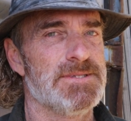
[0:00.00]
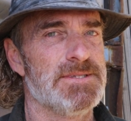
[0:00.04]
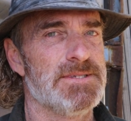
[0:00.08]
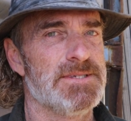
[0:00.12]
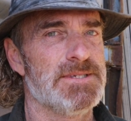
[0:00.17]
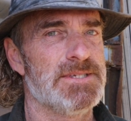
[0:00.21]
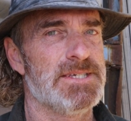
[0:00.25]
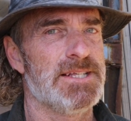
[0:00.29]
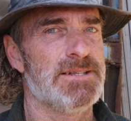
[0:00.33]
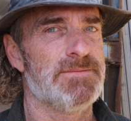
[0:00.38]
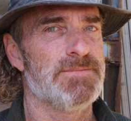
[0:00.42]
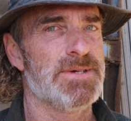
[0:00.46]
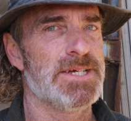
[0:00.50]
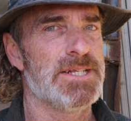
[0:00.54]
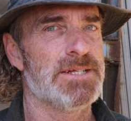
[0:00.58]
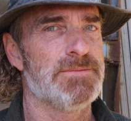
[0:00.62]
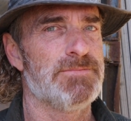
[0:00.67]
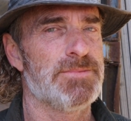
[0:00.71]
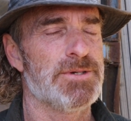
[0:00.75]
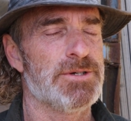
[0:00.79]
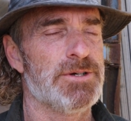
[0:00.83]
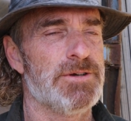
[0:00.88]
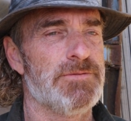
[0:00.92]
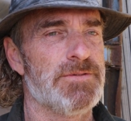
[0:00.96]
centimetre
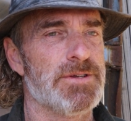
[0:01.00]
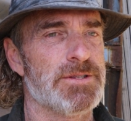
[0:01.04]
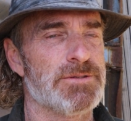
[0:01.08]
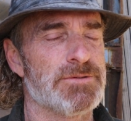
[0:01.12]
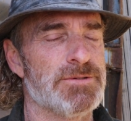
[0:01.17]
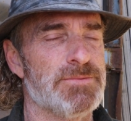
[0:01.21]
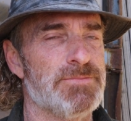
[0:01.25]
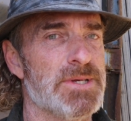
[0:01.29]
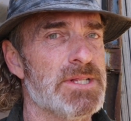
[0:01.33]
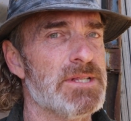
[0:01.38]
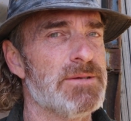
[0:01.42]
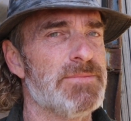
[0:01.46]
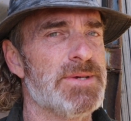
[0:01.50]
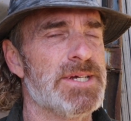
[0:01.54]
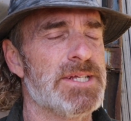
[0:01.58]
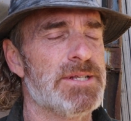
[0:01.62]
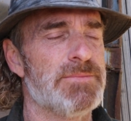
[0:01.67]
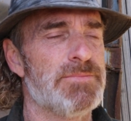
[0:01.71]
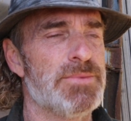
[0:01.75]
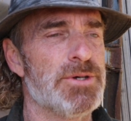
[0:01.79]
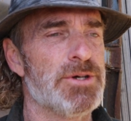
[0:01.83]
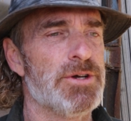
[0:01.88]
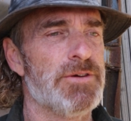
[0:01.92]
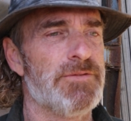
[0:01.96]
perfect or
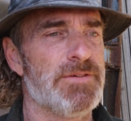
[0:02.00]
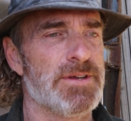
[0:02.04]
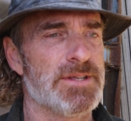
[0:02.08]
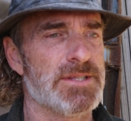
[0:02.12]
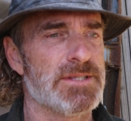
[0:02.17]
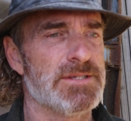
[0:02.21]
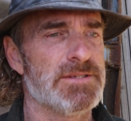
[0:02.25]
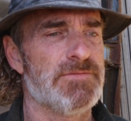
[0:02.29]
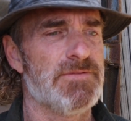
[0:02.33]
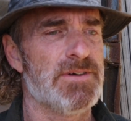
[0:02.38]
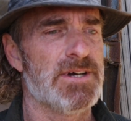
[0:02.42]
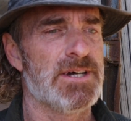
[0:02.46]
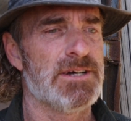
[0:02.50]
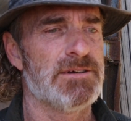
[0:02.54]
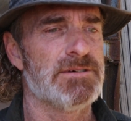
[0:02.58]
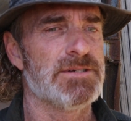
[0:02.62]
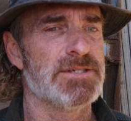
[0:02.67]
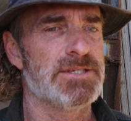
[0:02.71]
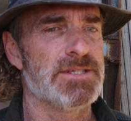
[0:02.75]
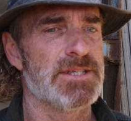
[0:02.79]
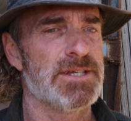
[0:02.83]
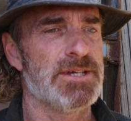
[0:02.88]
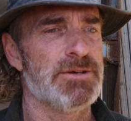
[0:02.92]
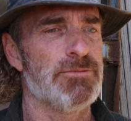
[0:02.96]
millimetre perfect as far
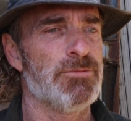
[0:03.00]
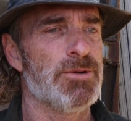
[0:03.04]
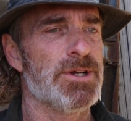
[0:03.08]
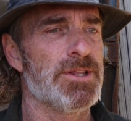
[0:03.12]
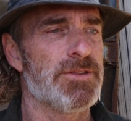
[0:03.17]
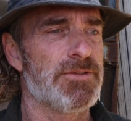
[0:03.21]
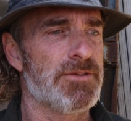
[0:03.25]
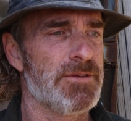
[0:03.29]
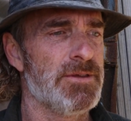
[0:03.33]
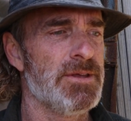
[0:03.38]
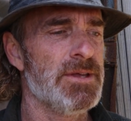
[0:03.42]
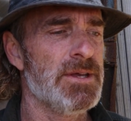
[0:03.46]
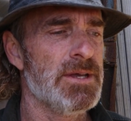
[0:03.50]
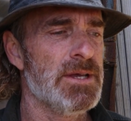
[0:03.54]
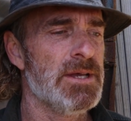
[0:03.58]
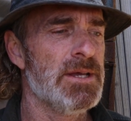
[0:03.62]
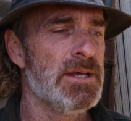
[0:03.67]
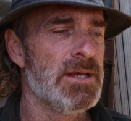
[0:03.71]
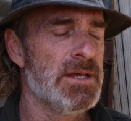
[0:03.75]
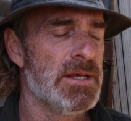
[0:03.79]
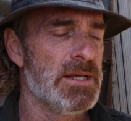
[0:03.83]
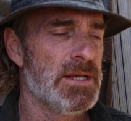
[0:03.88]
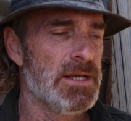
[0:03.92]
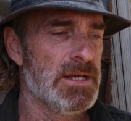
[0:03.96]
as their width
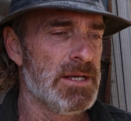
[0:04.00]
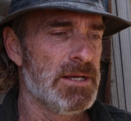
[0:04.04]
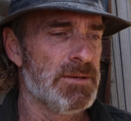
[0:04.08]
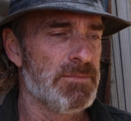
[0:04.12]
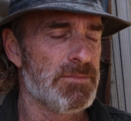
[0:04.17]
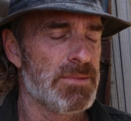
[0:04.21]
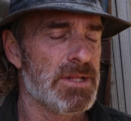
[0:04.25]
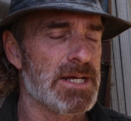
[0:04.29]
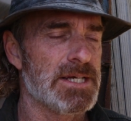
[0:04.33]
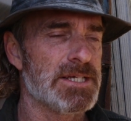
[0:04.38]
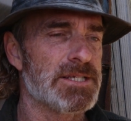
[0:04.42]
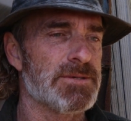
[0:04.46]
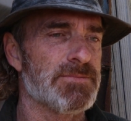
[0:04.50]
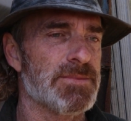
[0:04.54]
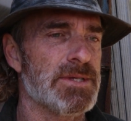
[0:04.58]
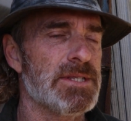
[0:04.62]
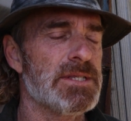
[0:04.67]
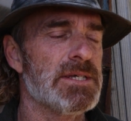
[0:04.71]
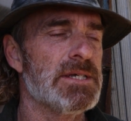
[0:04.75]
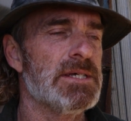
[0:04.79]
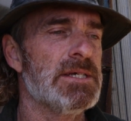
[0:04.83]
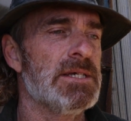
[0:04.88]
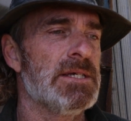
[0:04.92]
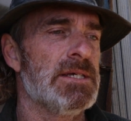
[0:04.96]

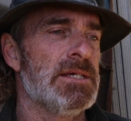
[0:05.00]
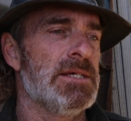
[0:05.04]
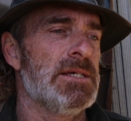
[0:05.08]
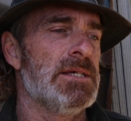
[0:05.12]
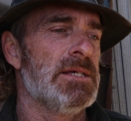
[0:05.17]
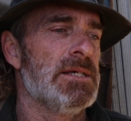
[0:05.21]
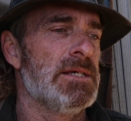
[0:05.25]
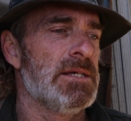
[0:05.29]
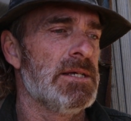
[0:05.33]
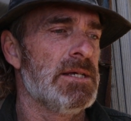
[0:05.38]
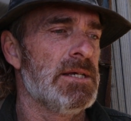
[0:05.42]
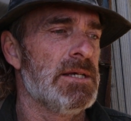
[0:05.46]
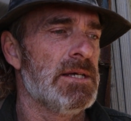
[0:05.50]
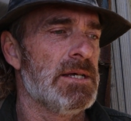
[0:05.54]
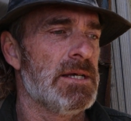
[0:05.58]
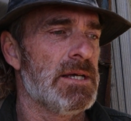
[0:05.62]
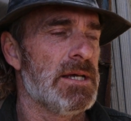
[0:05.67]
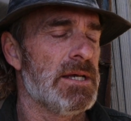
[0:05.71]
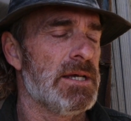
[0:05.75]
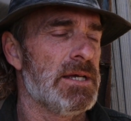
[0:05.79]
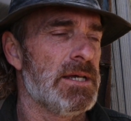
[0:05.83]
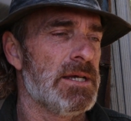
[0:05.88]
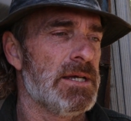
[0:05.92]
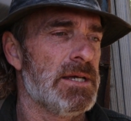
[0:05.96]
placement,
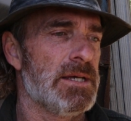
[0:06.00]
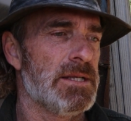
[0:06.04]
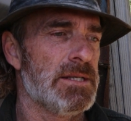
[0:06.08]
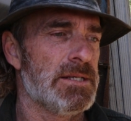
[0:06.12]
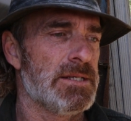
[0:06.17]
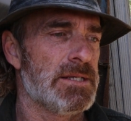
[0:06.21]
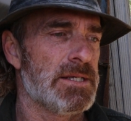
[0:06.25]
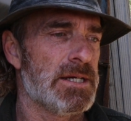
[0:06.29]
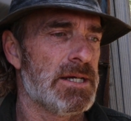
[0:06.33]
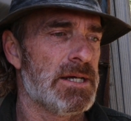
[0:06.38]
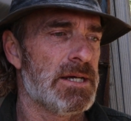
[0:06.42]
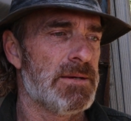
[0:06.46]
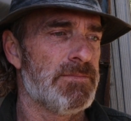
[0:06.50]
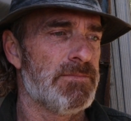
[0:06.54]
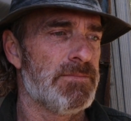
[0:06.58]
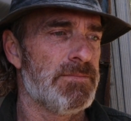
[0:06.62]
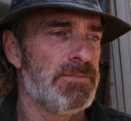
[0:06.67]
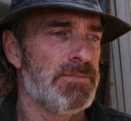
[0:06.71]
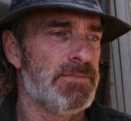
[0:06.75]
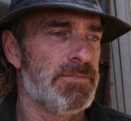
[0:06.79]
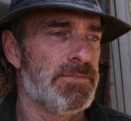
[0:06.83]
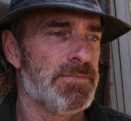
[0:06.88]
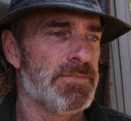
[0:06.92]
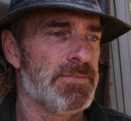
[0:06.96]
and
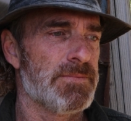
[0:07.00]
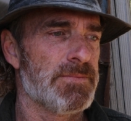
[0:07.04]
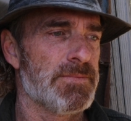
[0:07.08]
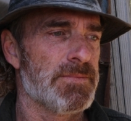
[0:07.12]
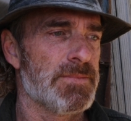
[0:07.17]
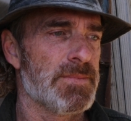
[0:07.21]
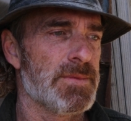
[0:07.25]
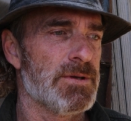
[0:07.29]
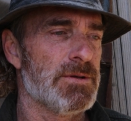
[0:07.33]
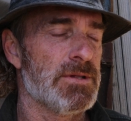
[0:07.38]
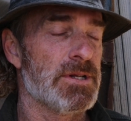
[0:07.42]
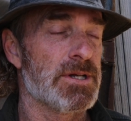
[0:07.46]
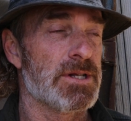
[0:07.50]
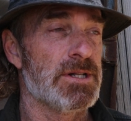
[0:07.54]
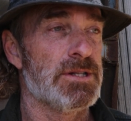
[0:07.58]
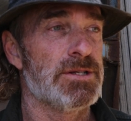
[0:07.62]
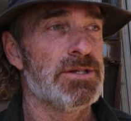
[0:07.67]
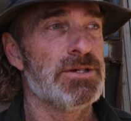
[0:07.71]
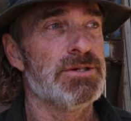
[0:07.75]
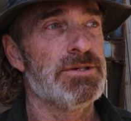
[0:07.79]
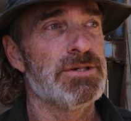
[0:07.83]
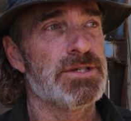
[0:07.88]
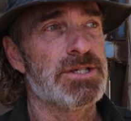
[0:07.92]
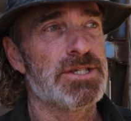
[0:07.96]
all I got to
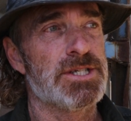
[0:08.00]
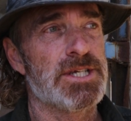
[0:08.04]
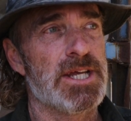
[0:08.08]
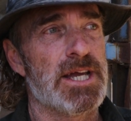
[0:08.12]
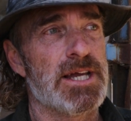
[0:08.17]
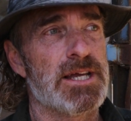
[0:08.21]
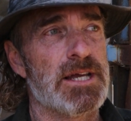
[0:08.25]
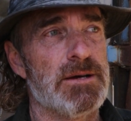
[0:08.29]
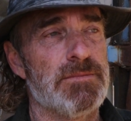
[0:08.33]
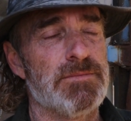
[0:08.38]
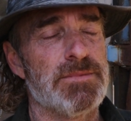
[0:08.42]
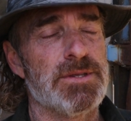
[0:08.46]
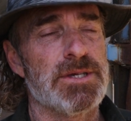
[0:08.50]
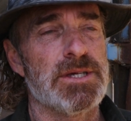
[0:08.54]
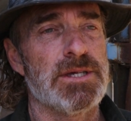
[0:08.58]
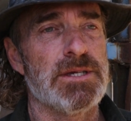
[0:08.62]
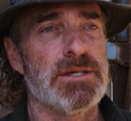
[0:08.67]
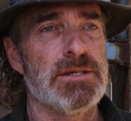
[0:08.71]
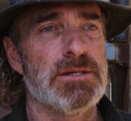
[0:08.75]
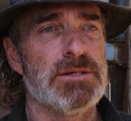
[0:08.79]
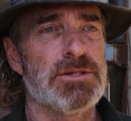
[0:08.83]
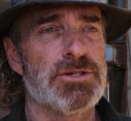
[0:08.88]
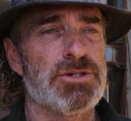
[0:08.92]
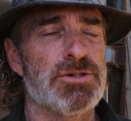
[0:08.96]
do is jack up
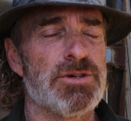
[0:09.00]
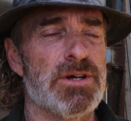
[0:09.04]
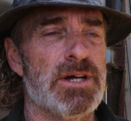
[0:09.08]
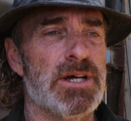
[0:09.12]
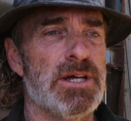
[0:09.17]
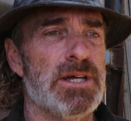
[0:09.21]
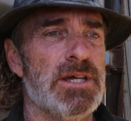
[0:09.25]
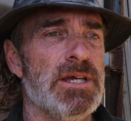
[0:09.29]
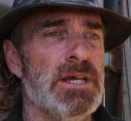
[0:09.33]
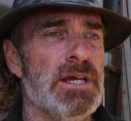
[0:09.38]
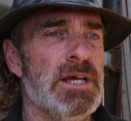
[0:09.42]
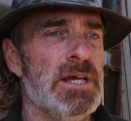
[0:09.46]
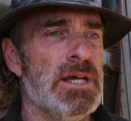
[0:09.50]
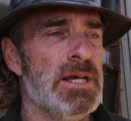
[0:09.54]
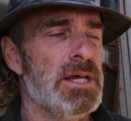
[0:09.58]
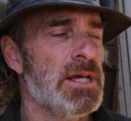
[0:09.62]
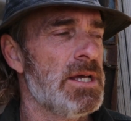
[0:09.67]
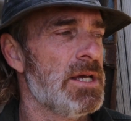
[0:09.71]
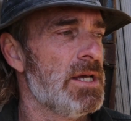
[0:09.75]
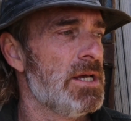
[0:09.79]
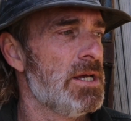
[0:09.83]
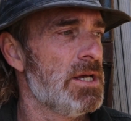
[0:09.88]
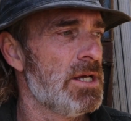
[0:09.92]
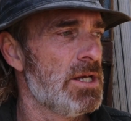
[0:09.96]
the tray,
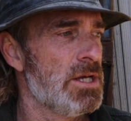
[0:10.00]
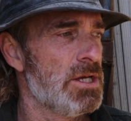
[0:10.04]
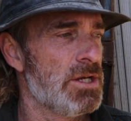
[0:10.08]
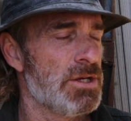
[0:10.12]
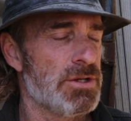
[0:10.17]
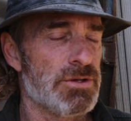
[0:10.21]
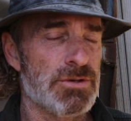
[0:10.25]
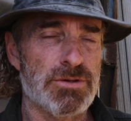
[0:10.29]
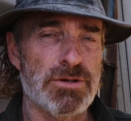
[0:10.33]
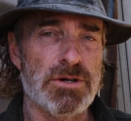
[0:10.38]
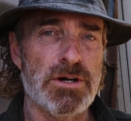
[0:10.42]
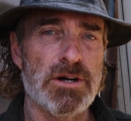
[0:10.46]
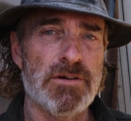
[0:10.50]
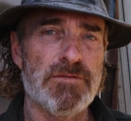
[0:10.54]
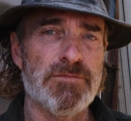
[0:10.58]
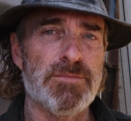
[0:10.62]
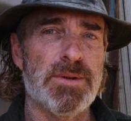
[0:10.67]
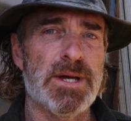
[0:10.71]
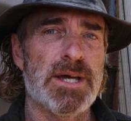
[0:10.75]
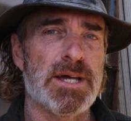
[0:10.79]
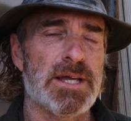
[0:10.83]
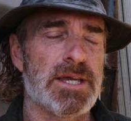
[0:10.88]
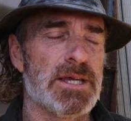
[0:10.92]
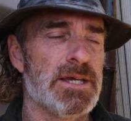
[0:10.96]
drive
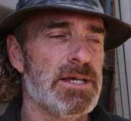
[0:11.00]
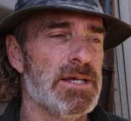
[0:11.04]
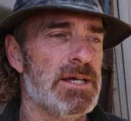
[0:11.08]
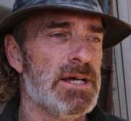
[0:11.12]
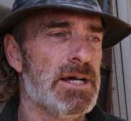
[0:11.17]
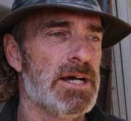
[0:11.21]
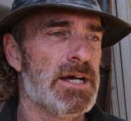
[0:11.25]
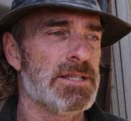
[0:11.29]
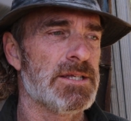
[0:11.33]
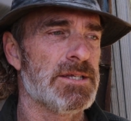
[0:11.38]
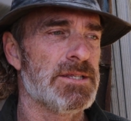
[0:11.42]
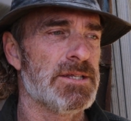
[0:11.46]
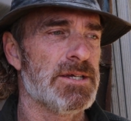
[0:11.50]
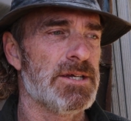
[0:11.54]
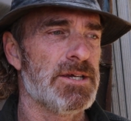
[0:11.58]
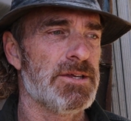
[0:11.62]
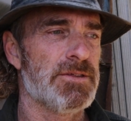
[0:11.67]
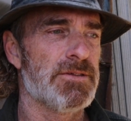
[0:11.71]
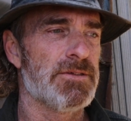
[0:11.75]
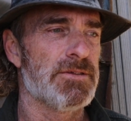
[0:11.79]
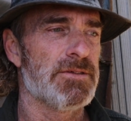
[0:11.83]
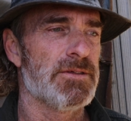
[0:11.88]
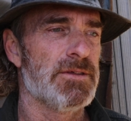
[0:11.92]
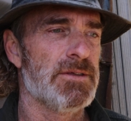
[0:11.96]
back
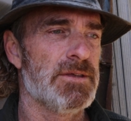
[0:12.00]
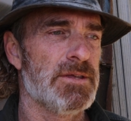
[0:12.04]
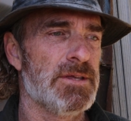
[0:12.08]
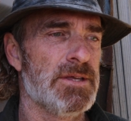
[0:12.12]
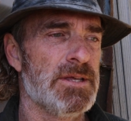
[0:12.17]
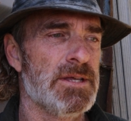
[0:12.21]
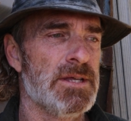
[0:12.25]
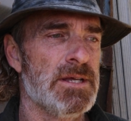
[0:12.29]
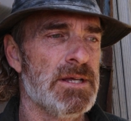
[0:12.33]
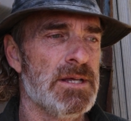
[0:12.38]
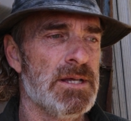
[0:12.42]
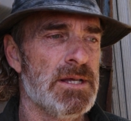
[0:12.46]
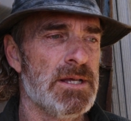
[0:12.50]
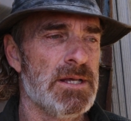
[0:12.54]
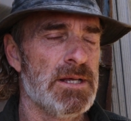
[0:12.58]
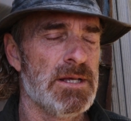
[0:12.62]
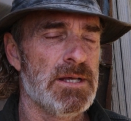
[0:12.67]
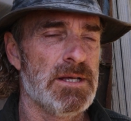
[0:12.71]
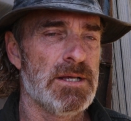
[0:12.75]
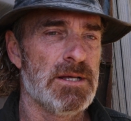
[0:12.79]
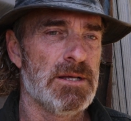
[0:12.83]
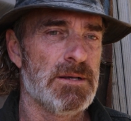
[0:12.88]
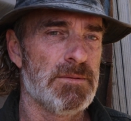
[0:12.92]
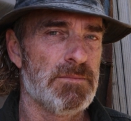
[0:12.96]
underneath,
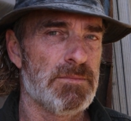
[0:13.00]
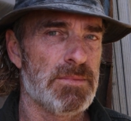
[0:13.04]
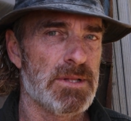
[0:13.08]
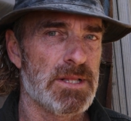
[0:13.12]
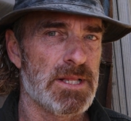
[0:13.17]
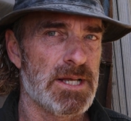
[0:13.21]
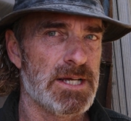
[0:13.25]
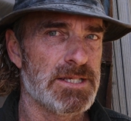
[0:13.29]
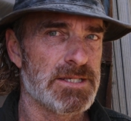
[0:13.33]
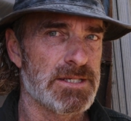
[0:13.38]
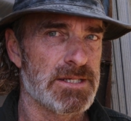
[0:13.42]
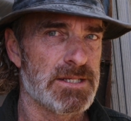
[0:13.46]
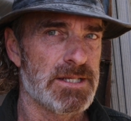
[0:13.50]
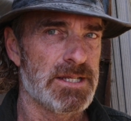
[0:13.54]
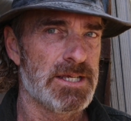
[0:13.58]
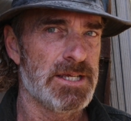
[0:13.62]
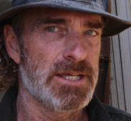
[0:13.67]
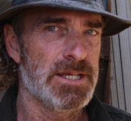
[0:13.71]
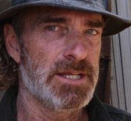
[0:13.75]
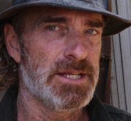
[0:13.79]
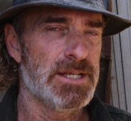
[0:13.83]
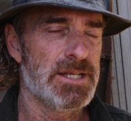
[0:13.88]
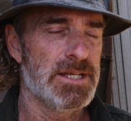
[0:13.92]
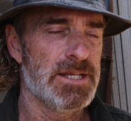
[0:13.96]
place it
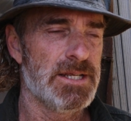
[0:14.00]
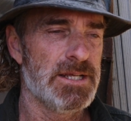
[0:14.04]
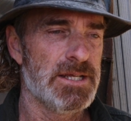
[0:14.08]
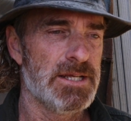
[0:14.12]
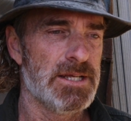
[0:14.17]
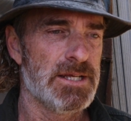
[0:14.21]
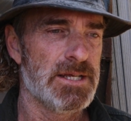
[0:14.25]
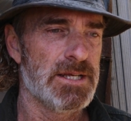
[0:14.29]
in,